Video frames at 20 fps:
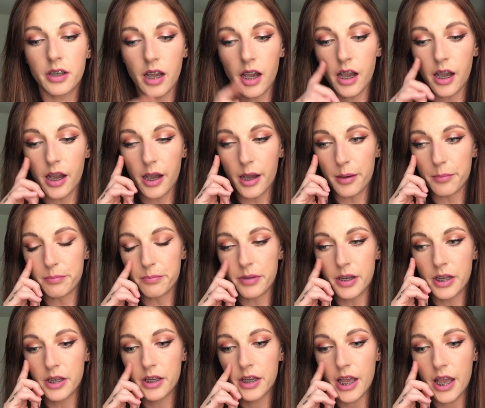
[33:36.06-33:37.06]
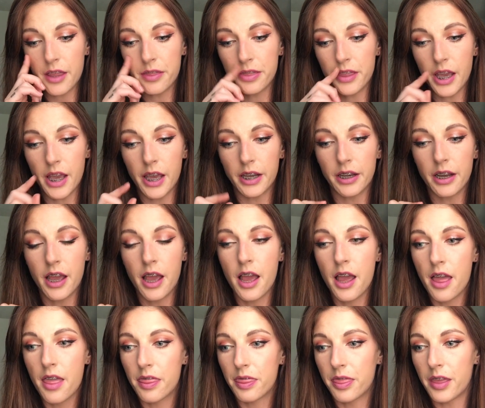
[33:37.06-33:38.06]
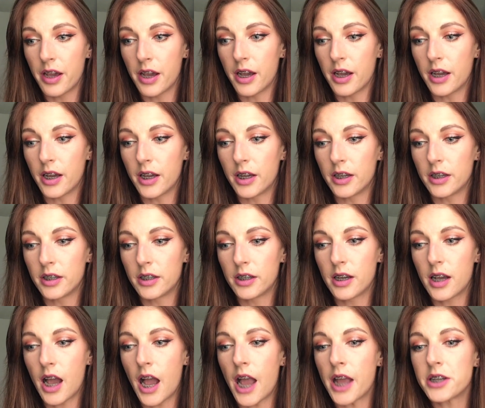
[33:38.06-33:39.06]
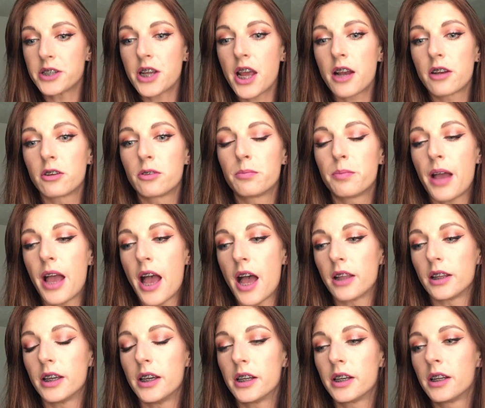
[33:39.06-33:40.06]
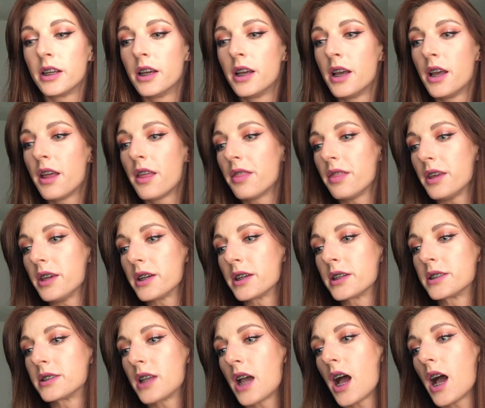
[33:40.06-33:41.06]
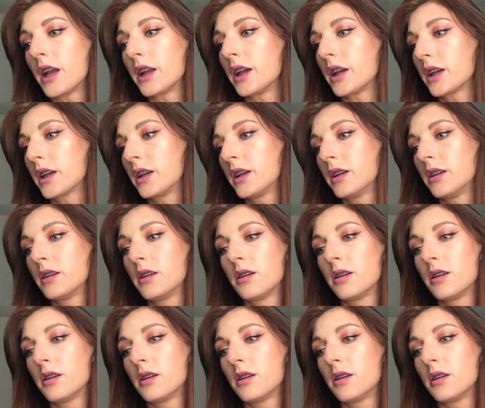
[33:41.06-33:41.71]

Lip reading: And then the eyeshadow palette, the Exotic